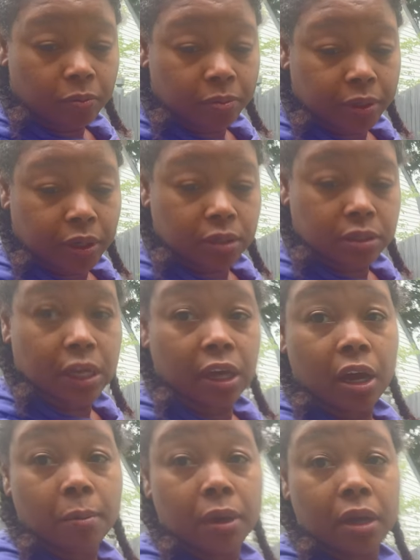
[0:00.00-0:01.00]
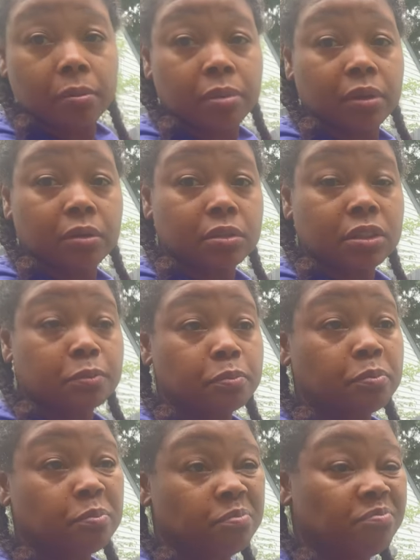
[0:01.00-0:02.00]
because they come up
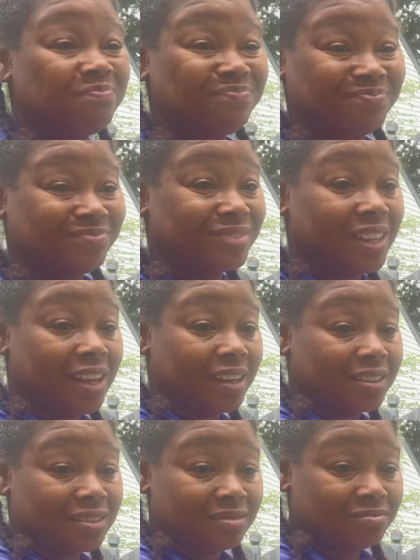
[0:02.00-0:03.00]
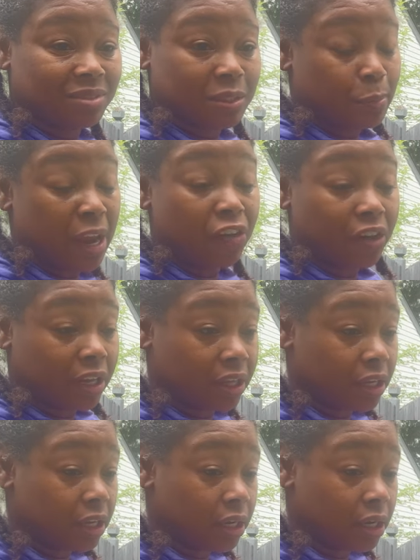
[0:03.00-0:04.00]
like
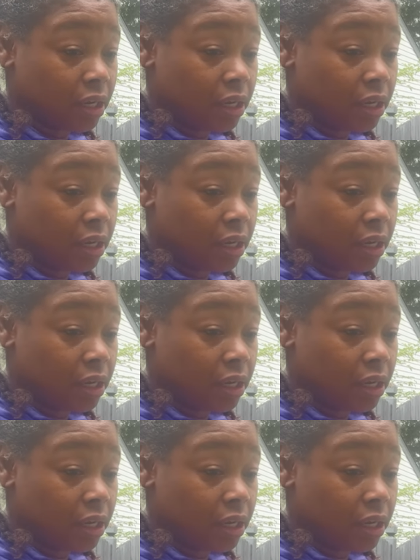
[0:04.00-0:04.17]
sparingly